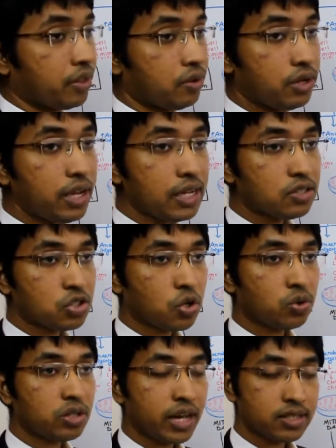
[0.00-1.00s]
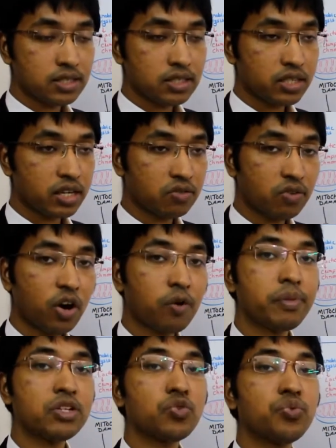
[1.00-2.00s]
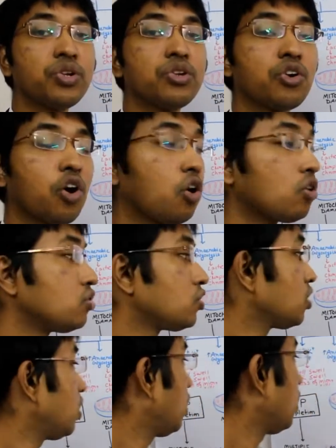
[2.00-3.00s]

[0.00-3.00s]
Okay, so the acidic environment will cause